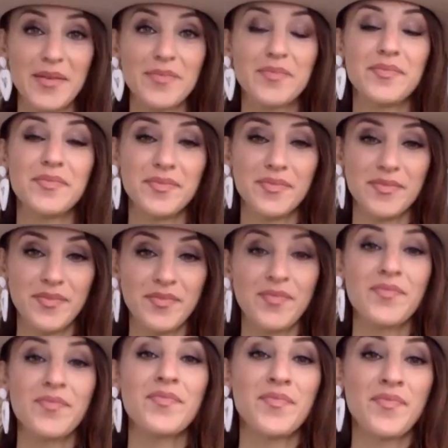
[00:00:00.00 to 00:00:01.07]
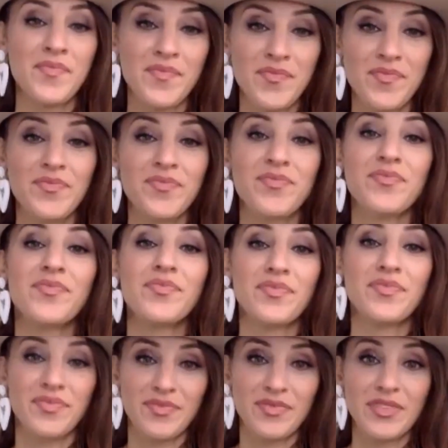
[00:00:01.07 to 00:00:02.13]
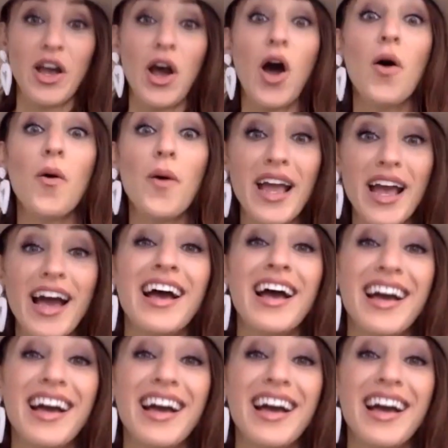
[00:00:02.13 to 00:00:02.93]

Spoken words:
So she would go under the table where nobody could see